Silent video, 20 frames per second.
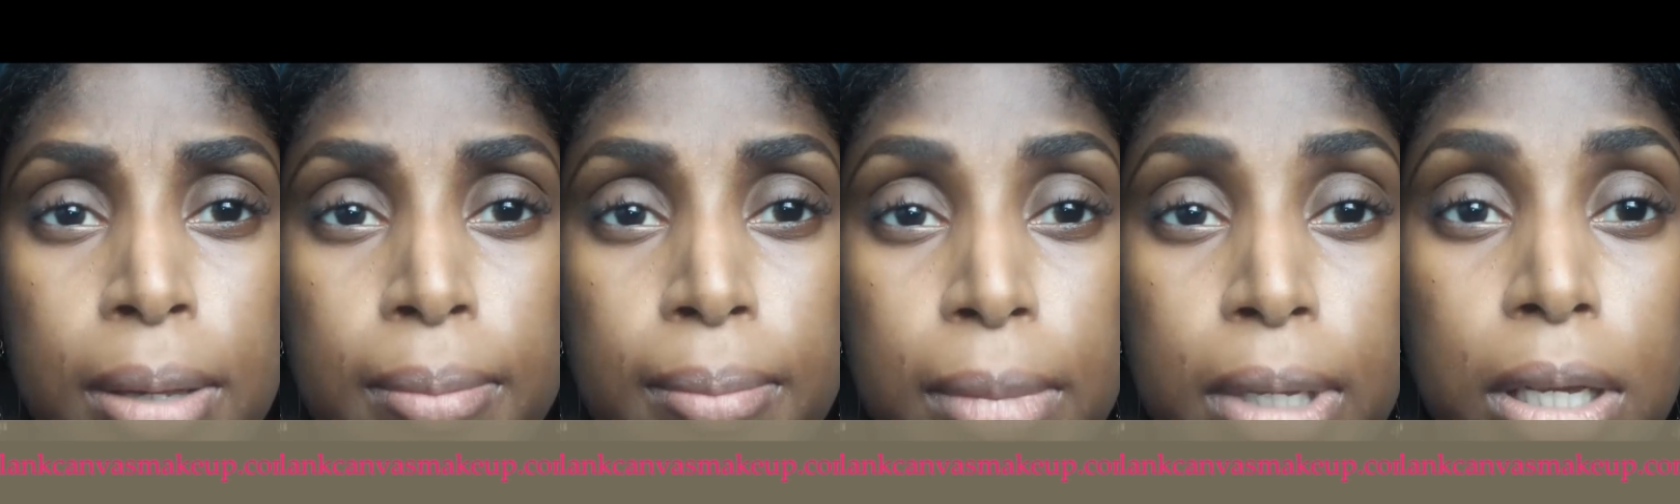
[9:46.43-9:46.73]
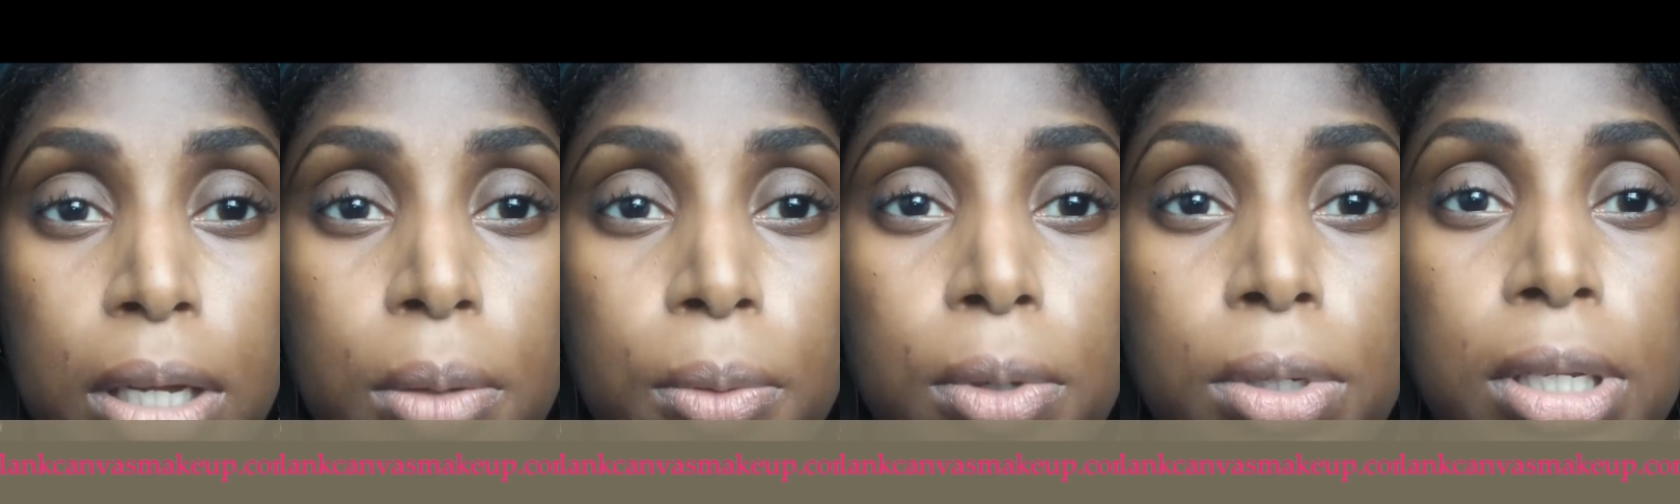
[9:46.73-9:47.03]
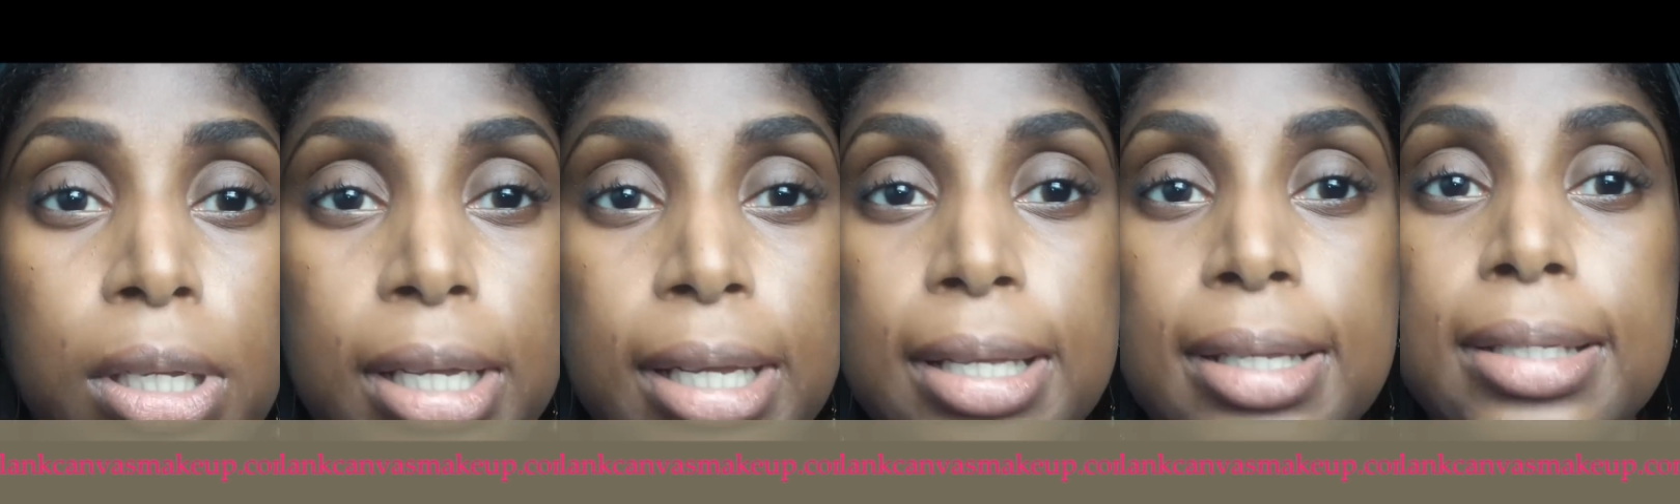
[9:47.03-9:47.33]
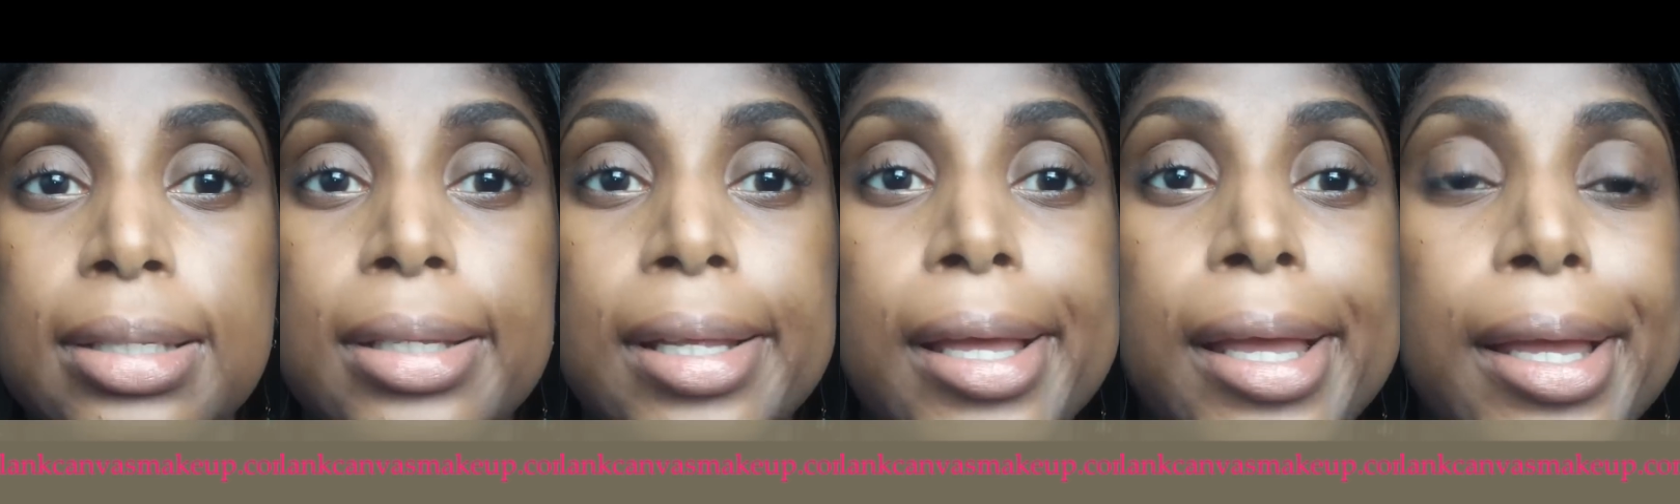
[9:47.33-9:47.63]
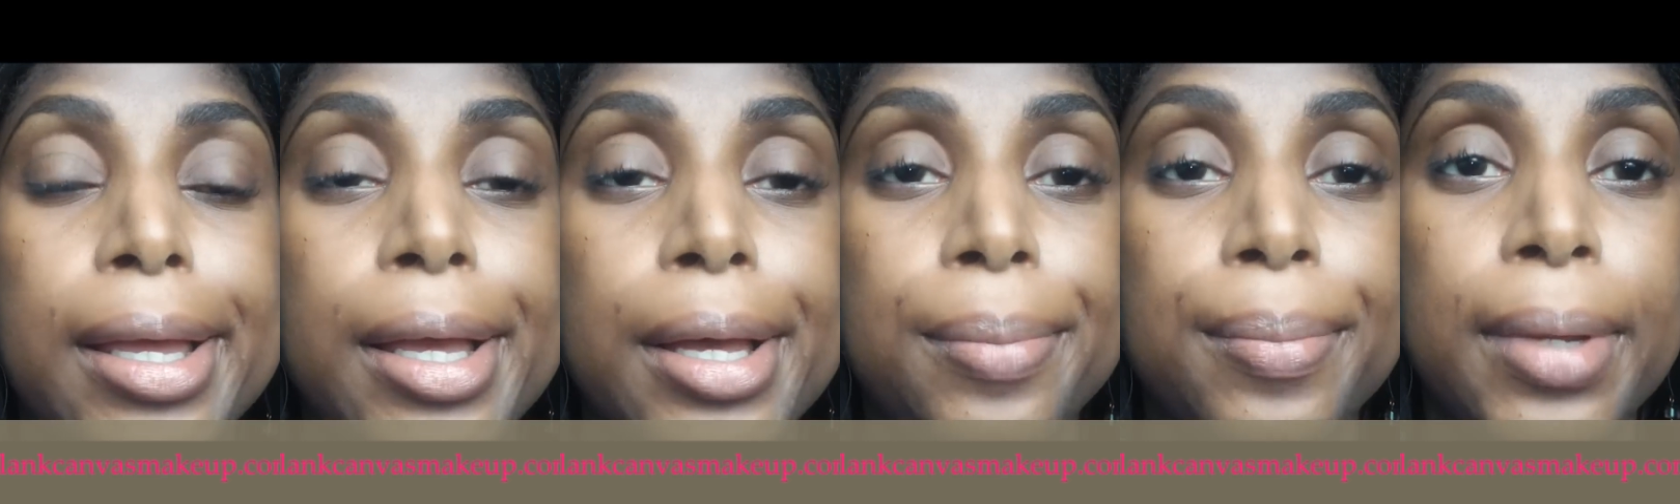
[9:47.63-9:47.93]
makeup on it, because I
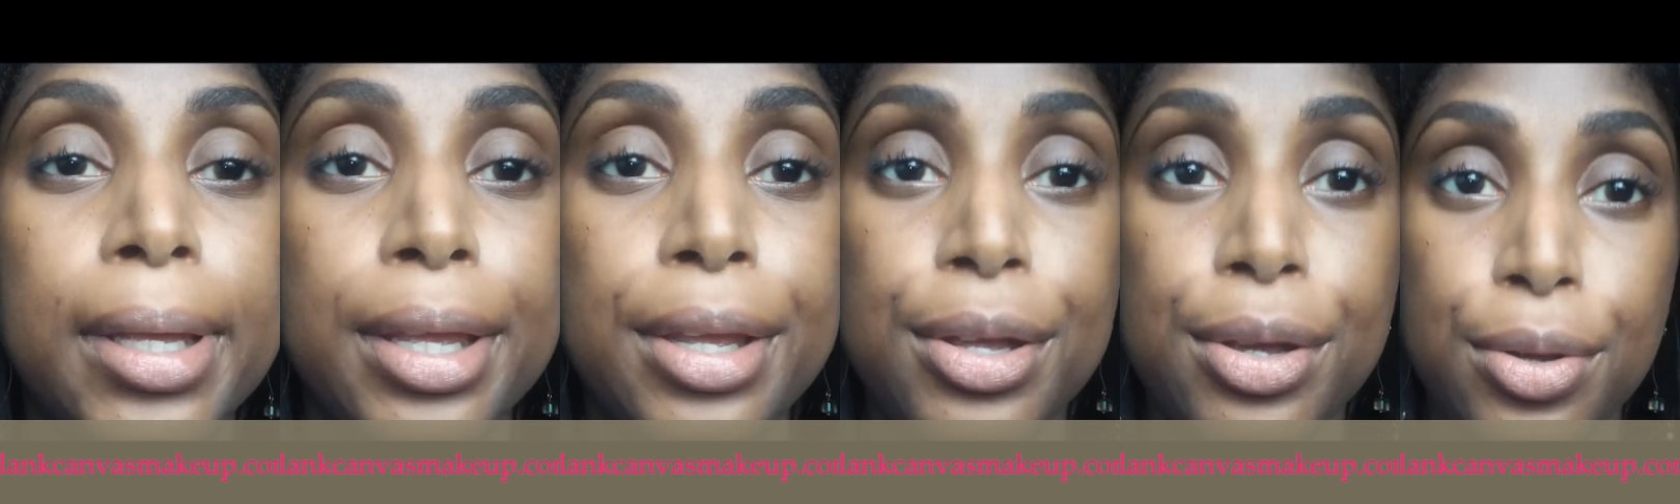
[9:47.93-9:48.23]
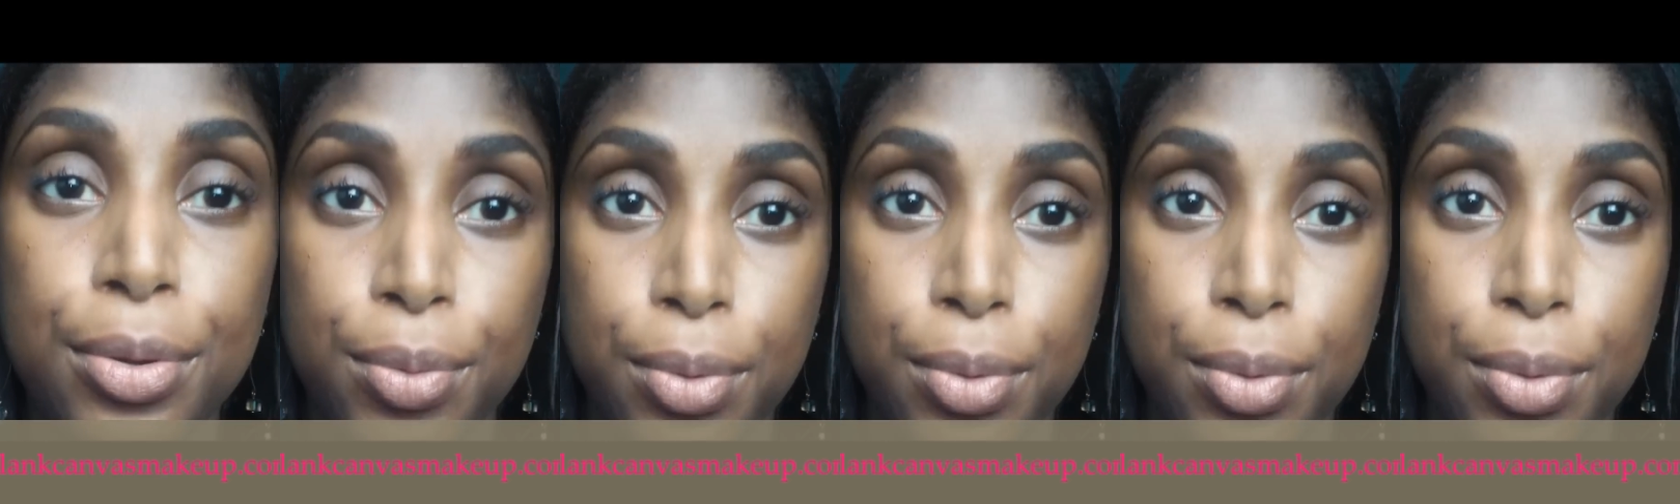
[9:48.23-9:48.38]
am here